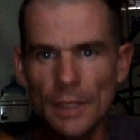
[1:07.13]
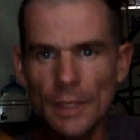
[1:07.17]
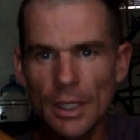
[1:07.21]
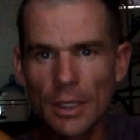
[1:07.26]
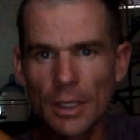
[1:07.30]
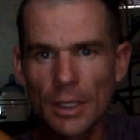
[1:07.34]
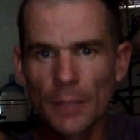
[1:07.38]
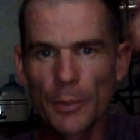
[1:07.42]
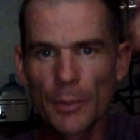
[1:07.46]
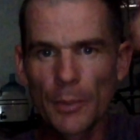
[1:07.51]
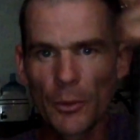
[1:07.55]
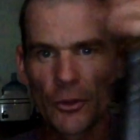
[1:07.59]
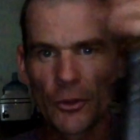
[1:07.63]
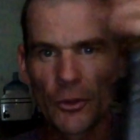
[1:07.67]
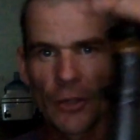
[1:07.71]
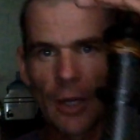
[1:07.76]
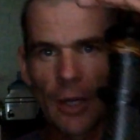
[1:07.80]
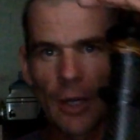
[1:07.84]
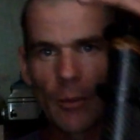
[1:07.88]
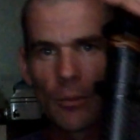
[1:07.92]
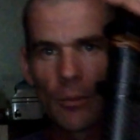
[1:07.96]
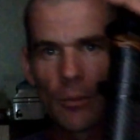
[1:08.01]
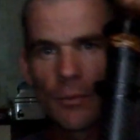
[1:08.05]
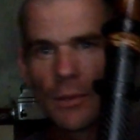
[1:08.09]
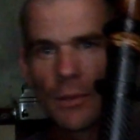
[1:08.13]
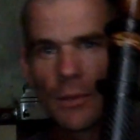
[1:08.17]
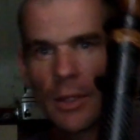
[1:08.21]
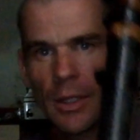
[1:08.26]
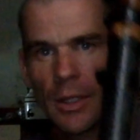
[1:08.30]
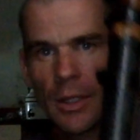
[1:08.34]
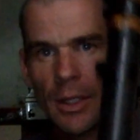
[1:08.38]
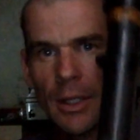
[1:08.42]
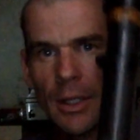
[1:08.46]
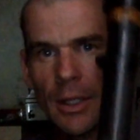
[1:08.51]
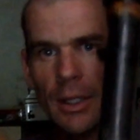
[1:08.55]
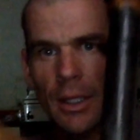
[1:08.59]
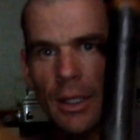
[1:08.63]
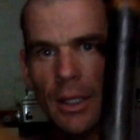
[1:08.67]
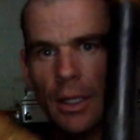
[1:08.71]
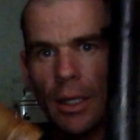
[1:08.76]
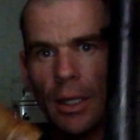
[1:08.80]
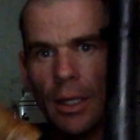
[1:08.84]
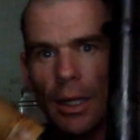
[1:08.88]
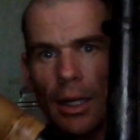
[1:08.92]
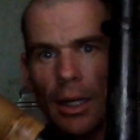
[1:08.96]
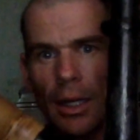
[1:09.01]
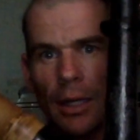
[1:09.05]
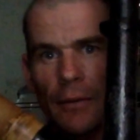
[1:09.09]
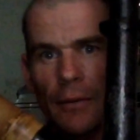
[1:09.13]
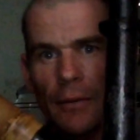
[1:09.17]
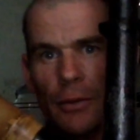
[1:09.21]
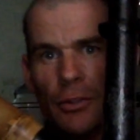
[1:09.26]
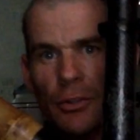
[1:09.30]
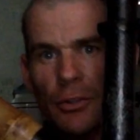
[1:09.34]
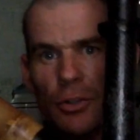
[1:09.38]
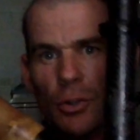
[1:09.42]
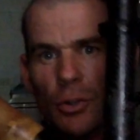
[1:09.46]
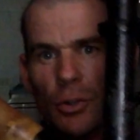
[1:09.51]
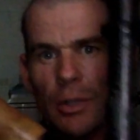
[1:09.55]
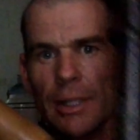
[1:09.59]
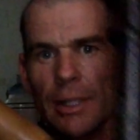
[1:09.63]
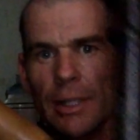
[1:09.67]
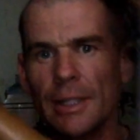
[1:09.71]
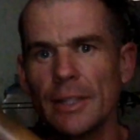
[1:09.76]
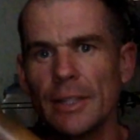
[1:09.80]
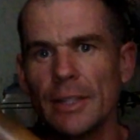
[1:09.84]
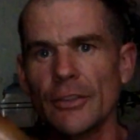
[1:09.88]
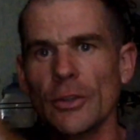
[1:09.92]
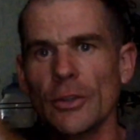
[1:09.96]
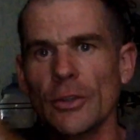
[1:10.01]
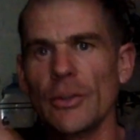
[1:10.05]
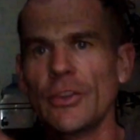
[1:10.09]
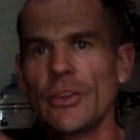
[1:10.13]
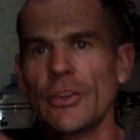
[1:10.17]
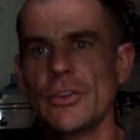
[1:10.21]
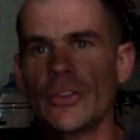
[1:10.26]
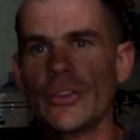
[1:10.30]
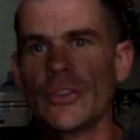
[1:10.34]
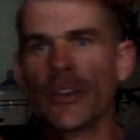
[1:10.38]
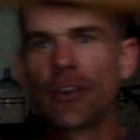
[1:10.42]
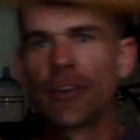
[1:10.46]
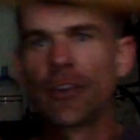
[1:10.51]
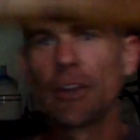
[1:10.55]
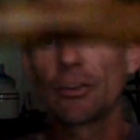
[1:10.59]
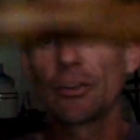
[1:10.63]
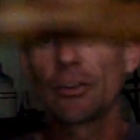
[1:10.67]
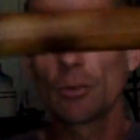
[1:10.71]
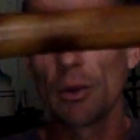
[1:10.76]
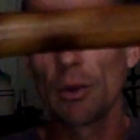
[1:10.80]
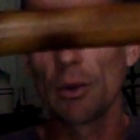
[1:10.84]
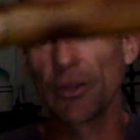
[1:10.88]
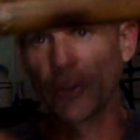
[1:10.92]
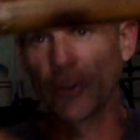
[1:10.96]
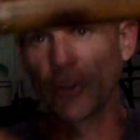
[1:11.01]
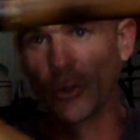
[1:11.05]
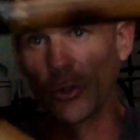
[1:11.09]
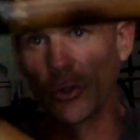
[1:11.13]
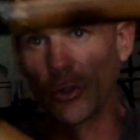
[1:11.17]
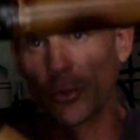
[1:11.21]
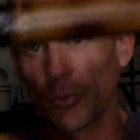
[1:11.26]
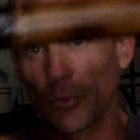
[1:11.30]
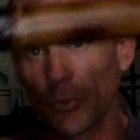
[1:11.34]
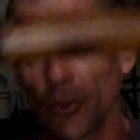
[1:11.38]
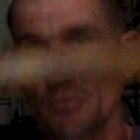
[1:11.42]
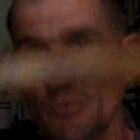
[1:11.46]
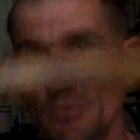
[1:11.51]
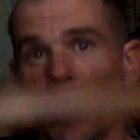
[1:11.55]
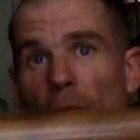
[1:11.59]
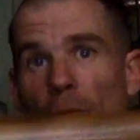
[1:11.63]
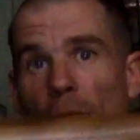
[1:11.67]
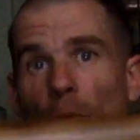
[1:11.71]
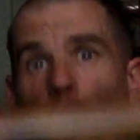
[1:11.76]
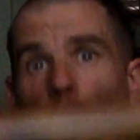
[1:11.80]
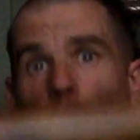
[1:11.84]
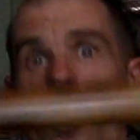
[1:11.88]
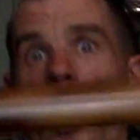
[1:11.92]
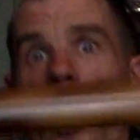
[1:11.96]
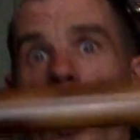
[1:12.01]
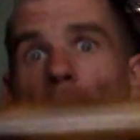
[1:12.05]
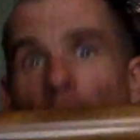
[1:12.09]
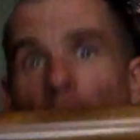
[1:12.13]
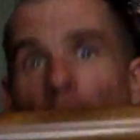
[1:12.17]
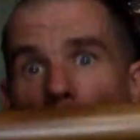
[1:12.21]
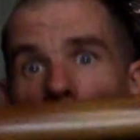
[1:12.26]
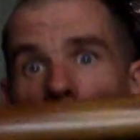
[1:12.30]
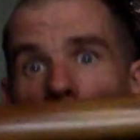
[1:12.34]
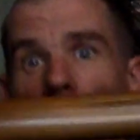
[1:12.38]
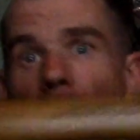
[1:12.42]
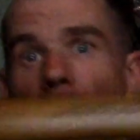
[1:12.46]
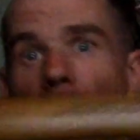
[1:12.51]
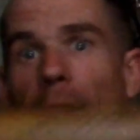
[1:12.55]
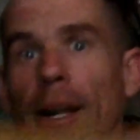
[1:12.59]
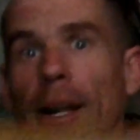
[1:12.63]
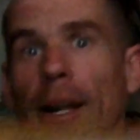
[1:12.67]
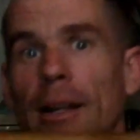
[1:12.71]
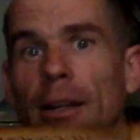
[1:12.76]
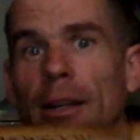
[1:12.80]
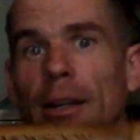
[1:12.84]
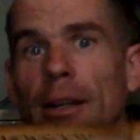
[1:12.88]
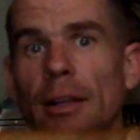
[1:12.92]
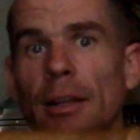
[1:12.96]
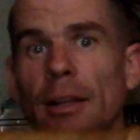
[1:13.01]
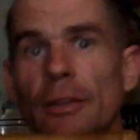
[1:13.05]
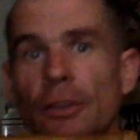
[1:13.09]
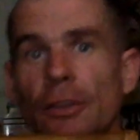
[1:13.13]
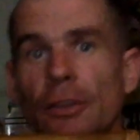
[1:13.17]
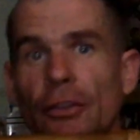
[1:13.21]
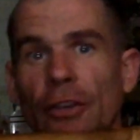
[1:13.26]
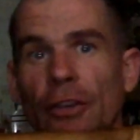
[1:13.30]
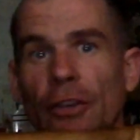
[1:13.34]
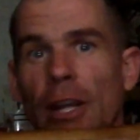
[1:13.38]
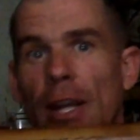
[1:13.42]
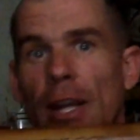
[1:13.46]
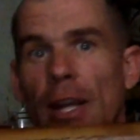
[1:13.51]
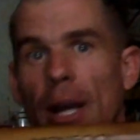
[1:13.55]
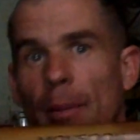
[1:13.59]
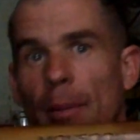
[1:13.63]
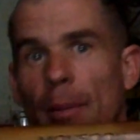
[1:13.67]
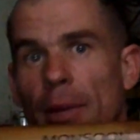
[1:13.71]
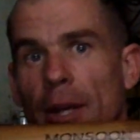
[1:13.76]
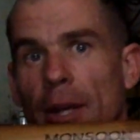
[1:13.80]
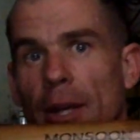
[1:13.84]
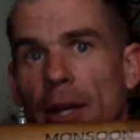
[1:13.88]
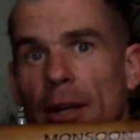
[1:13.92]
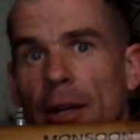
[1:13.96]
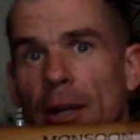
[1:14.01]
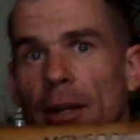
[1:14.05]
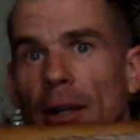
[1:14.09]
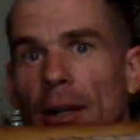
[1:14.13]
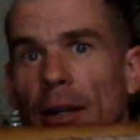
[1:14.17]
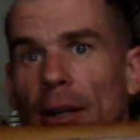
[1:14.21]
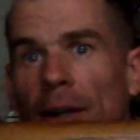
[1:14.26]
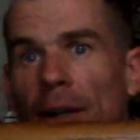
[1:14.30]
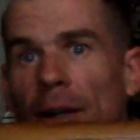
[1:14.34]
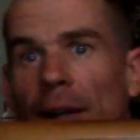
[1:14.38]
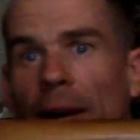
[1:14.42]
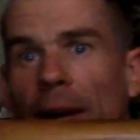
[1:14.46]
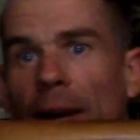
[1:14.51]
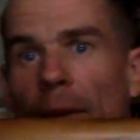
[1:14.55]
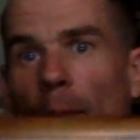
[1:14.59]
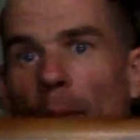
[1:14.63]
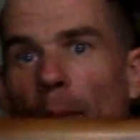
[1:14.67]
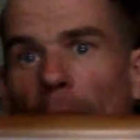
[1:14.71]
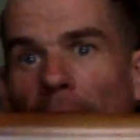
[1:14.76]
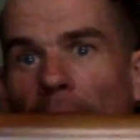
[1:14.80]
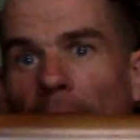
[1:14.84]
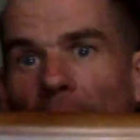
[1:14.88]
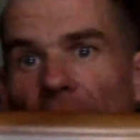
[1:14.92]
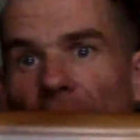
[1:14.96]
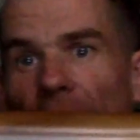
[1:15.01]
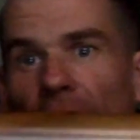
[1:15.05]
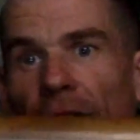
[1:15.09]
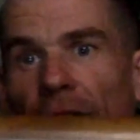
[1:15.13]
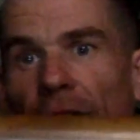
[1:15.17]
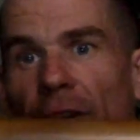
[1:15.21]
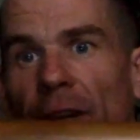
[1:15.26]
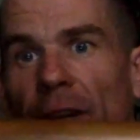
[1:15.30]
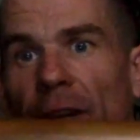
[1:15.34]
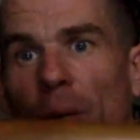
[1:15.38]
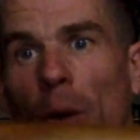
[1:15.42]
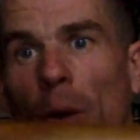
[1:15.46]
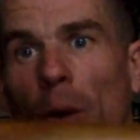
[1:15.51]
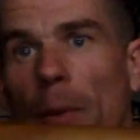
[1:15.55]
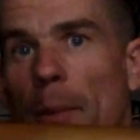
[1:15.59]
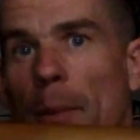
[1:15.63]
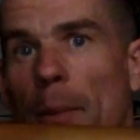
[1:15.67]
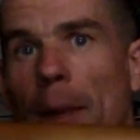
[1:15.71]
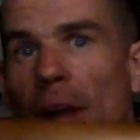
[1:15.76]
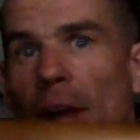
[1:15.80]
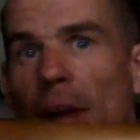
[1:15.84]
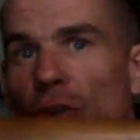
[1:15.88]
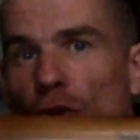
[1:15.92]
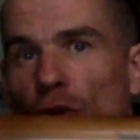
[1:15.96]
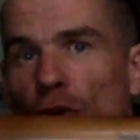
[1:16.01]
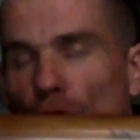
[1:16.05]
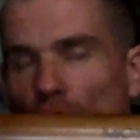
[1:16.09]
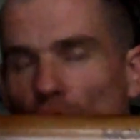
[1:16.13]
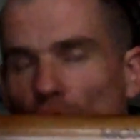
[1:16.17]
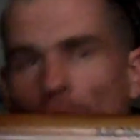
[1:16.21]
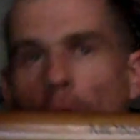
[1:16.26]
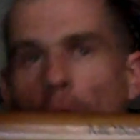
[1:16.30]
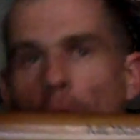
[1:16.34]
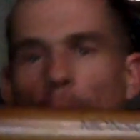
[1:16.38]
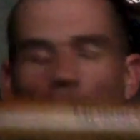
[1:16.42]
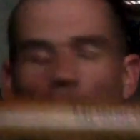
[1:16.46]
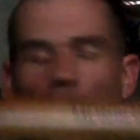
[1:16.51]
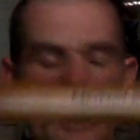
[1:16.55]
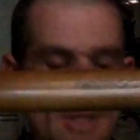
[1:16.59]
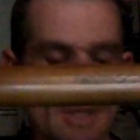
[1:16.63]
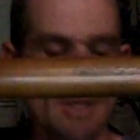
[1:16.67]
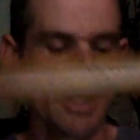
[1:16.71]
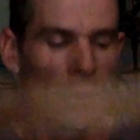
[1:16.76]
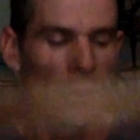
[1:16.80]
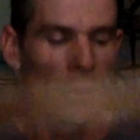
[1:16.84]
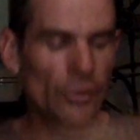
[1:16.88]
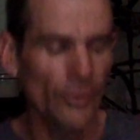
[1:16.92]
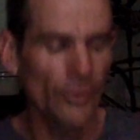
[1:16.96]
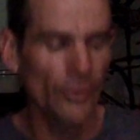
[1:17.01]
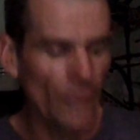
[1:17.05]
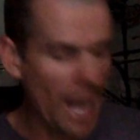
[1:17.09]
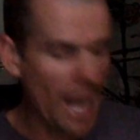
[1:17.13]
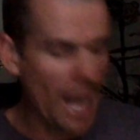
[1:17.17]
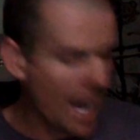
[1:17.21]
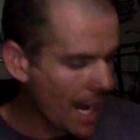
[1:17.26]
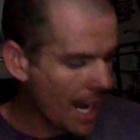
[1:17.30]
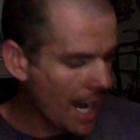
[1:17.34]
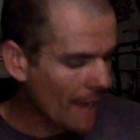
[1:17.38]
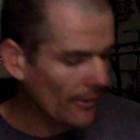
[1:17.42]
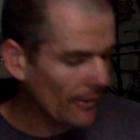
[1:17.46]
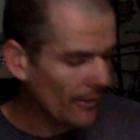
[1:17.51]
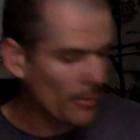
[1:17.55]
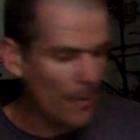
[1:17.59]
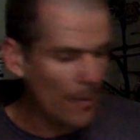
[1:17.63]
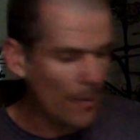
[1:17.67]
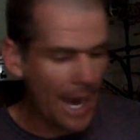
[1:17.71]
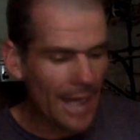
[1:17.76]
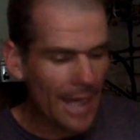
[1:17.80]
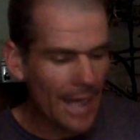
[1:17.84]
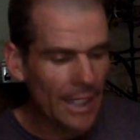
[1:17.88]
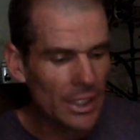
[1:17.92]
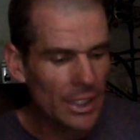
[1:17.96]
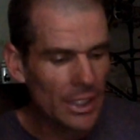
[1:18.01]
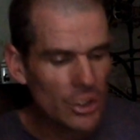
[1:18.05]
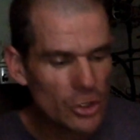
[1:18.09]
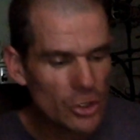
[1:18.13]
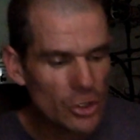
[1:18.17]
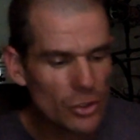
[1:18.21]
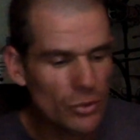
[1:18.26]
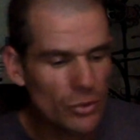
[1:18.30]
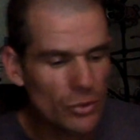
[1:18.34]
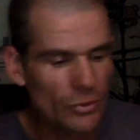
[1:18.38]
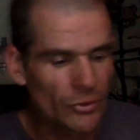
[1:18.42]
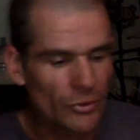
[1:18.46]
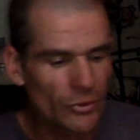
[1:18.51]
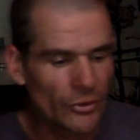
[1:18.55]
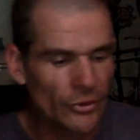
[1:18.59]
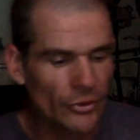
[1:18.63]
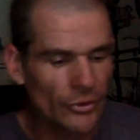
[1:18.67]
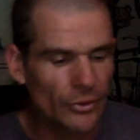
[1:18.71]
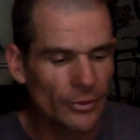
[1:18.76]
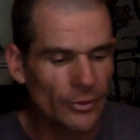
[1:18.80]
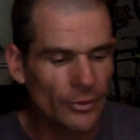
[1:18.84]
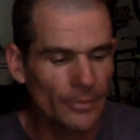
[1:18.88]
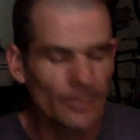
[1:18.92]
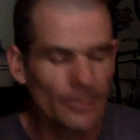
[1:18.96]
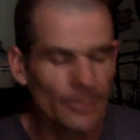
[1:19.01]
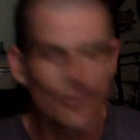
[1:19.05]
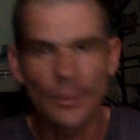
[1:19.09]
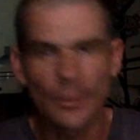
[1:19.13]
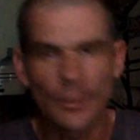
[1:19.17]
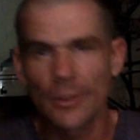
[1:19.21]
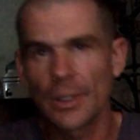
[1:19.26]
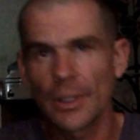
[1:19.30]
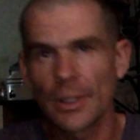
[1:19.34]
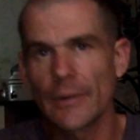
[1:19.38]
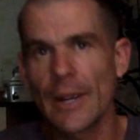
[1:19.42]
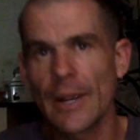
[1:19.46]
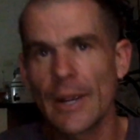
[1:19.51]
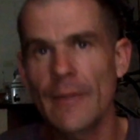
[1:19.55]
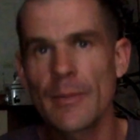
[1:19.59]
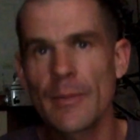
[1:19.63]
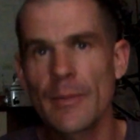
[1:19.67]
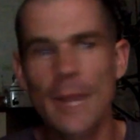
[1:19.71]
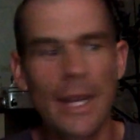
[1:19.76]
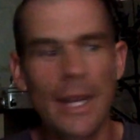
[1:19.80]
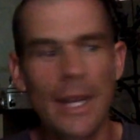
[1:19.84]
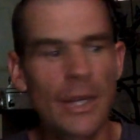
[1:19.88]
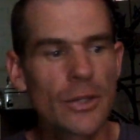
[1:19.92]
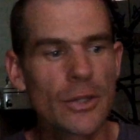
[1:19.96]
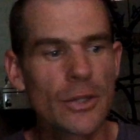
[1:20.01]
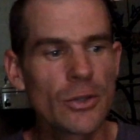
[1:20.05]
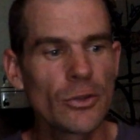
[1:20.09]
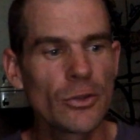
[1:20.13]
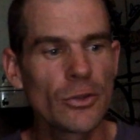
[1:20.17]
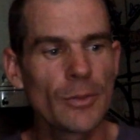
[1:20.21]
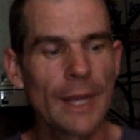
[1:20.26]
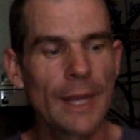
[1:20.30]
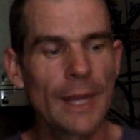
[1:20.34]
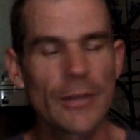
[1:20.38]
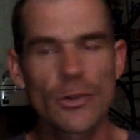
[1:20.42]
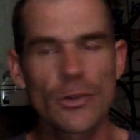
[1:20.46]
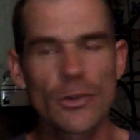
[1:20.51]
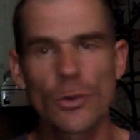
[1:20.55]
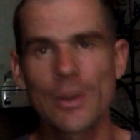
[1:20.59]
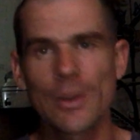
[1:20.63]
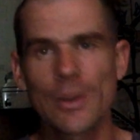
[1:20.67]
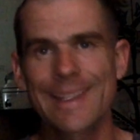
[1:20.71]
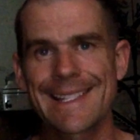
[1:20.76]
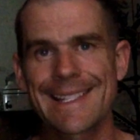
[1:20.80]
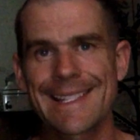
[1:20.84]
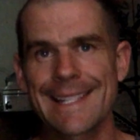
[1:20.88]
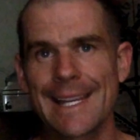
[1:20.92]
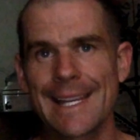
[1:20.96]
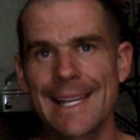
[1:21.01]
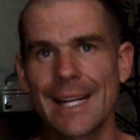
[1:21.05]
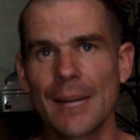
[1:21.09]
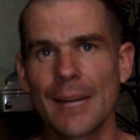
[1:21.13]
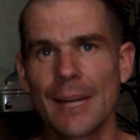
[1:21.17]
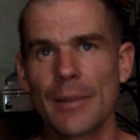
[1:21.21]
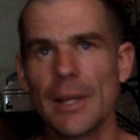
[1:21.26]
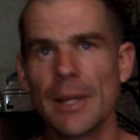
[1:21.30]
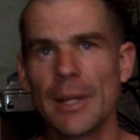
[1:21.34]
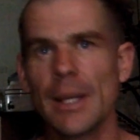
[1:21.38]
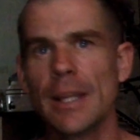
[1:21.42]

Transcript: I'm going to build this up very shortly here. So this is a disc one. This will be quite a high. The seat up here and the bars just here. There won't be much drop. So if you are having back issues, all right, if you're having back issues, make sure your setup